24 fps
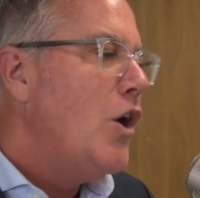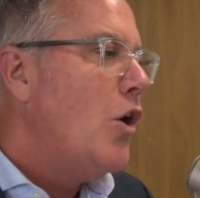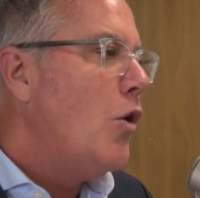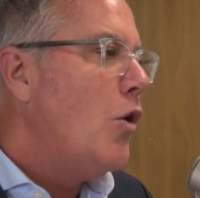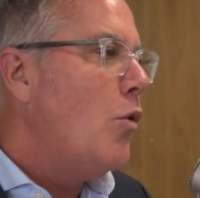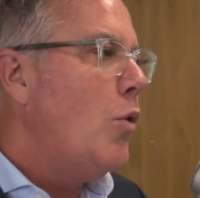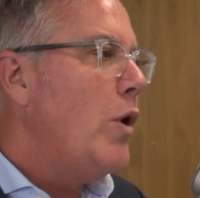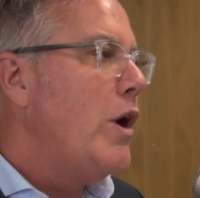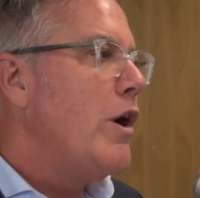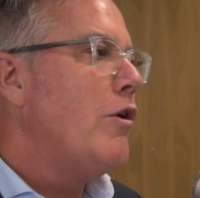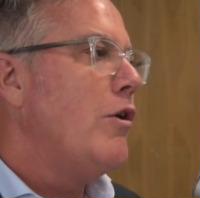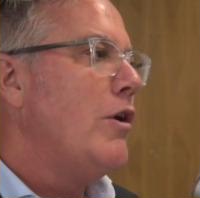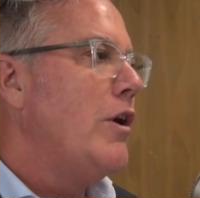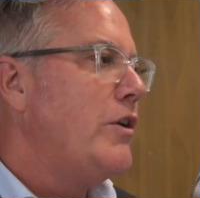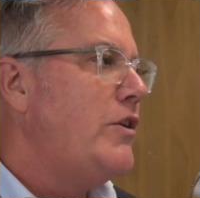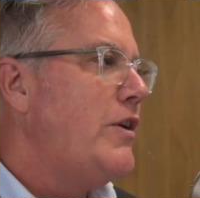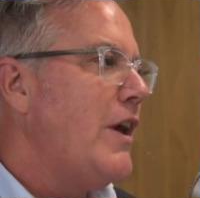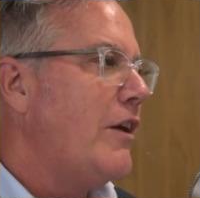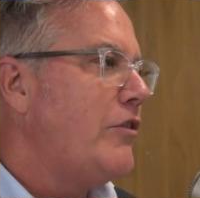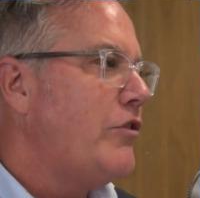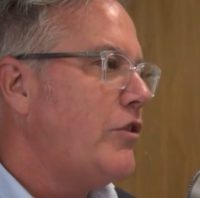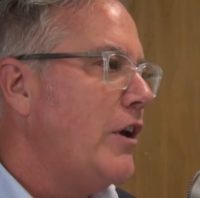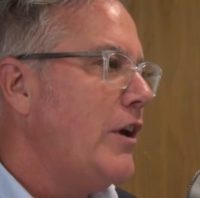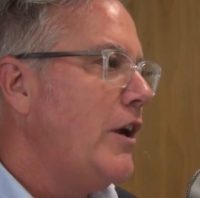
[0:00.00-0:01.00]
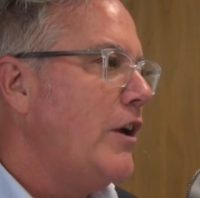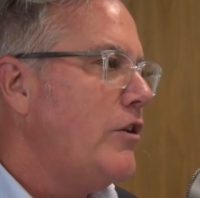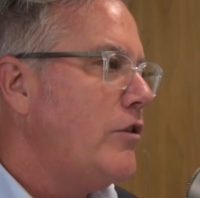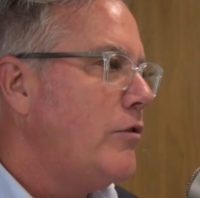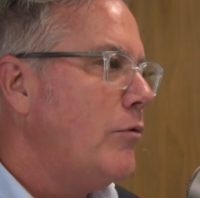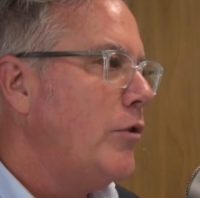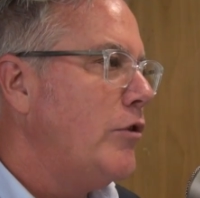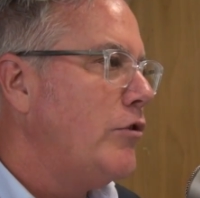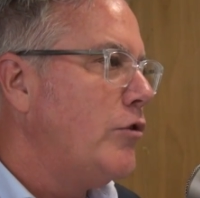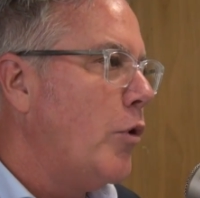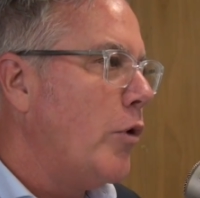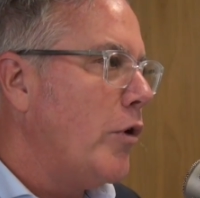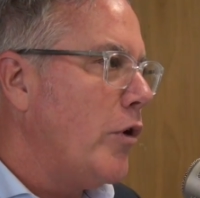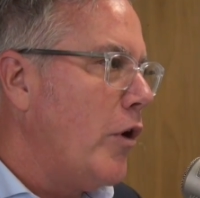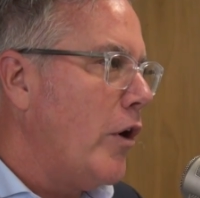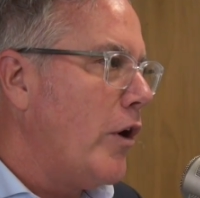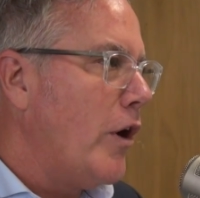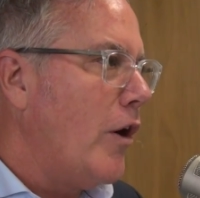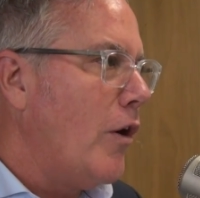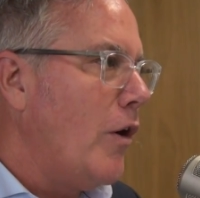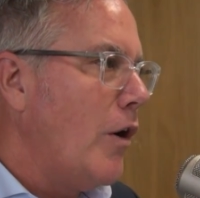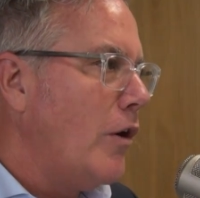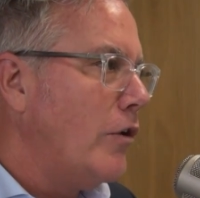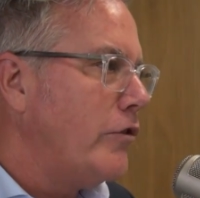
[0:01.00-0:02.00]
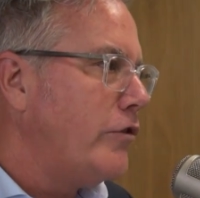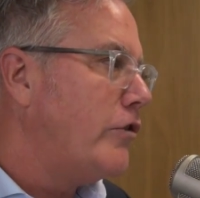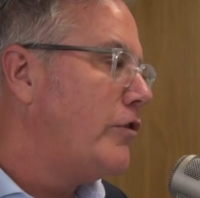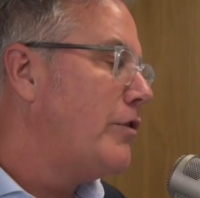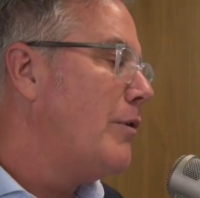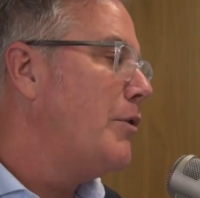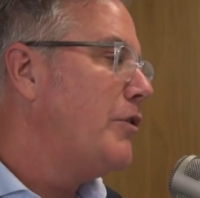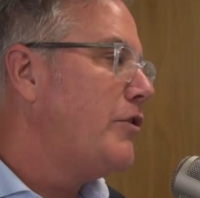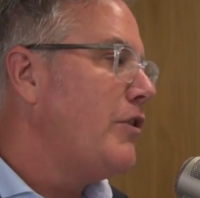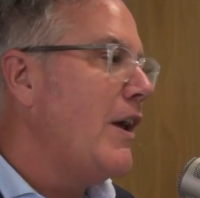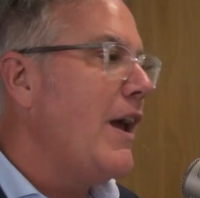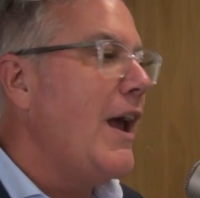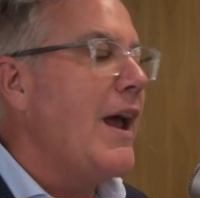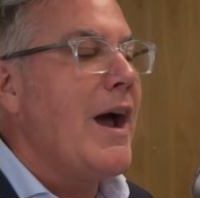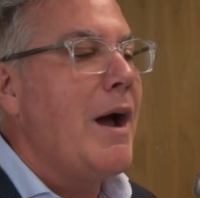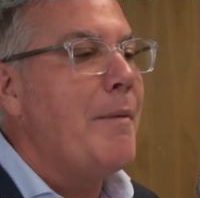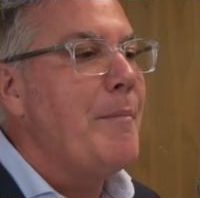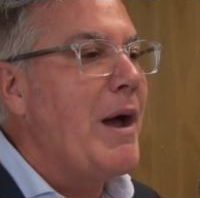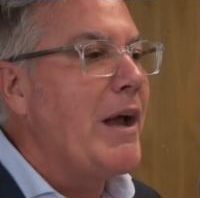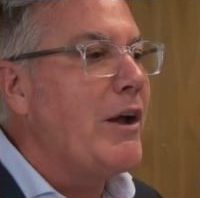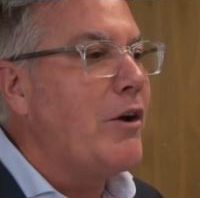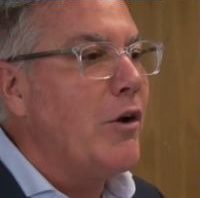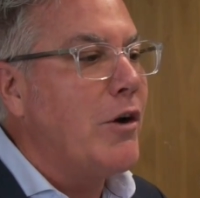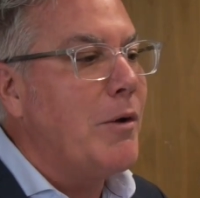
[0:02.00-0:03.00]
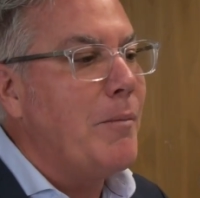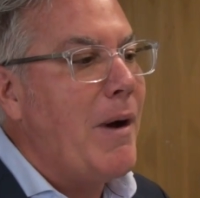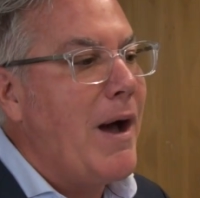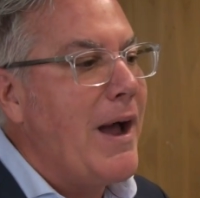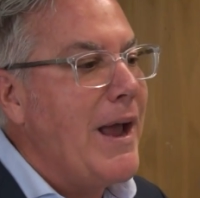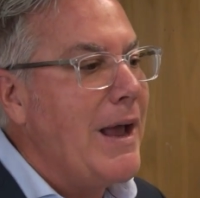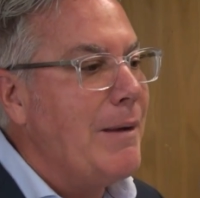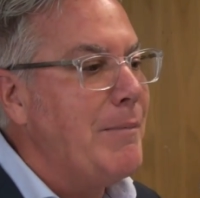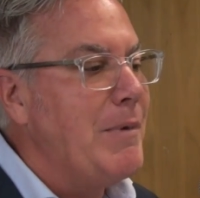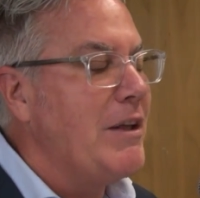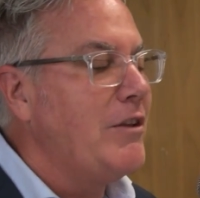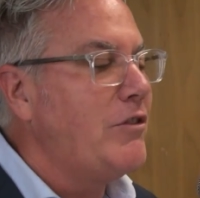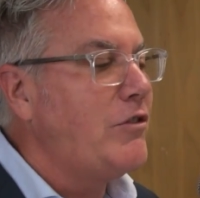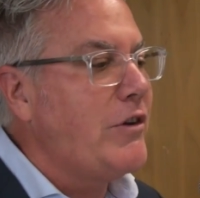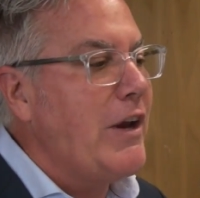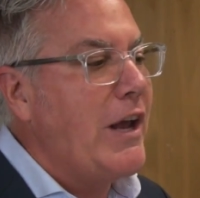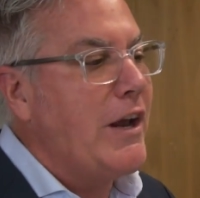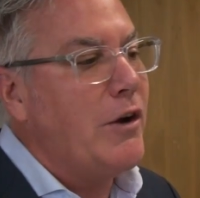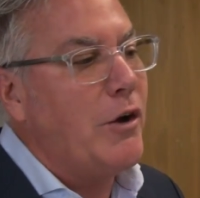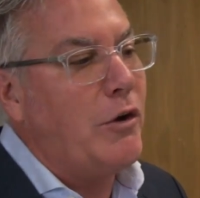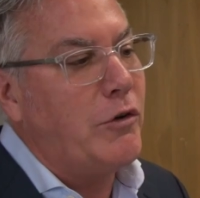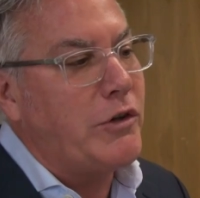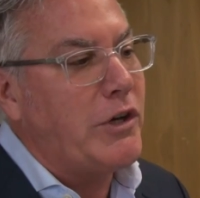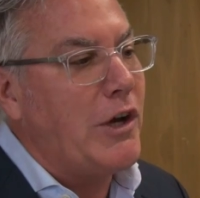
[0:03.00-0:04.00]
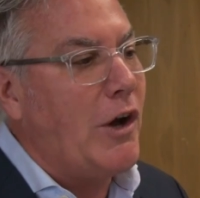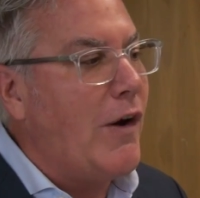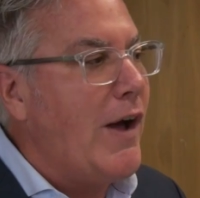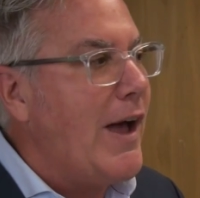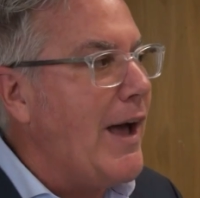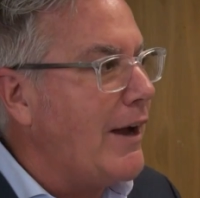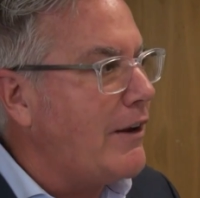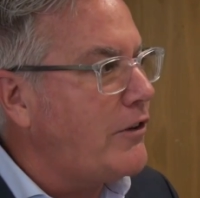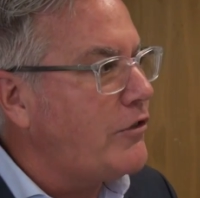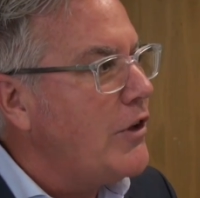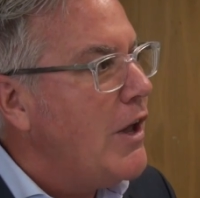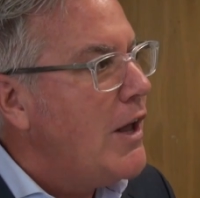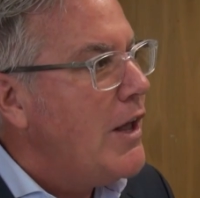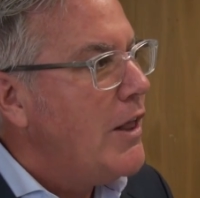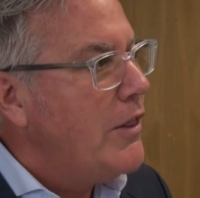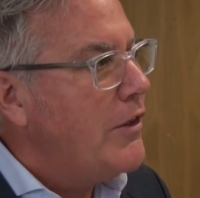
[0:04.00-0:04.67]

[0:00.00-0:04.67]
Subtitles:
We're a destination resort on our own. So someone say, hey, I might go to Miami and stay in Hotel X.